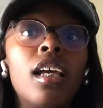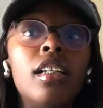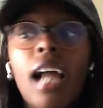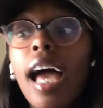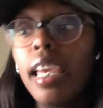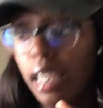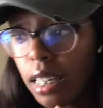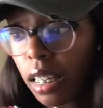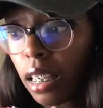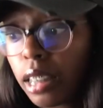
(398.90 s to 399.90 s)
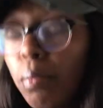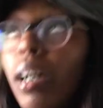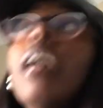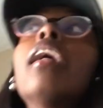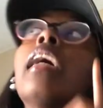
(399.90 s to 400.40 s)
Not in the closet,
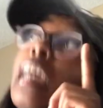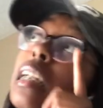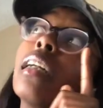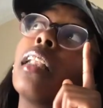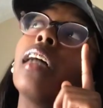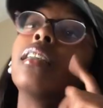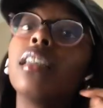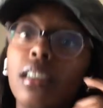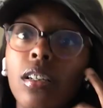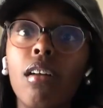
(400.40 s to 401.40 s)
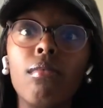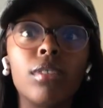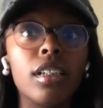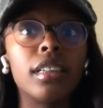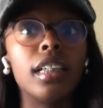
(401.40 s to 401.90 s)
but in the closet. You know what I'm
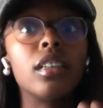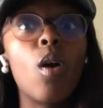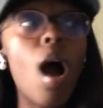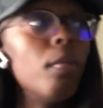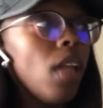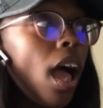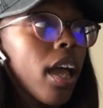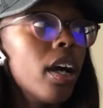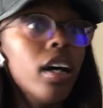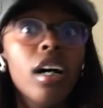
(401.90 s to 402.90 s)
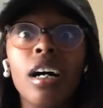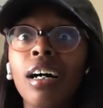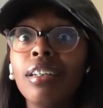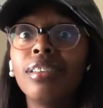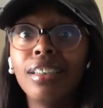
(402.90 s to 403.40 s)
trying to say? So I'm like,
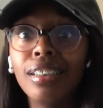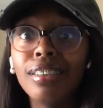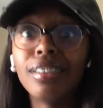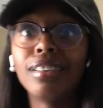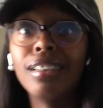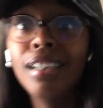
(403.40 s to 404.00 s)
sis,